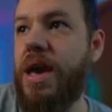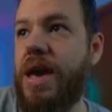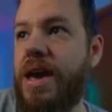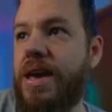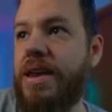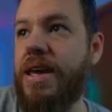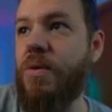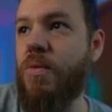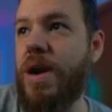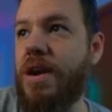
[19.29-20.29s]
and
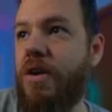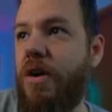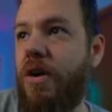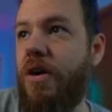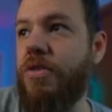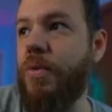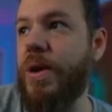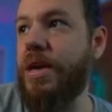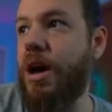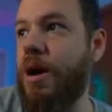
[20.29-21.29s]
it ran all the
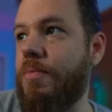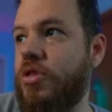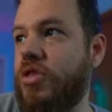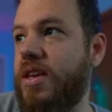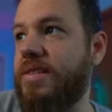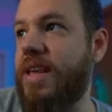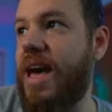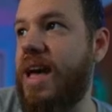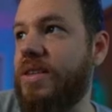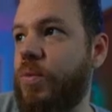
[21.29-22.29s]
way up just
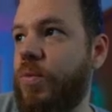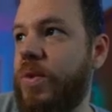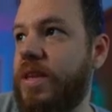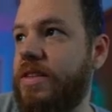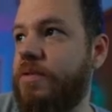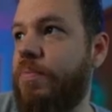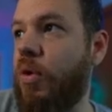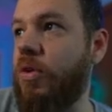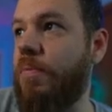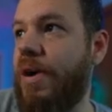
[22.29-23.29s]
as we
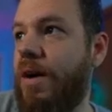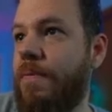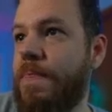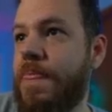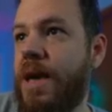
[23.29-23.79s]
spoke about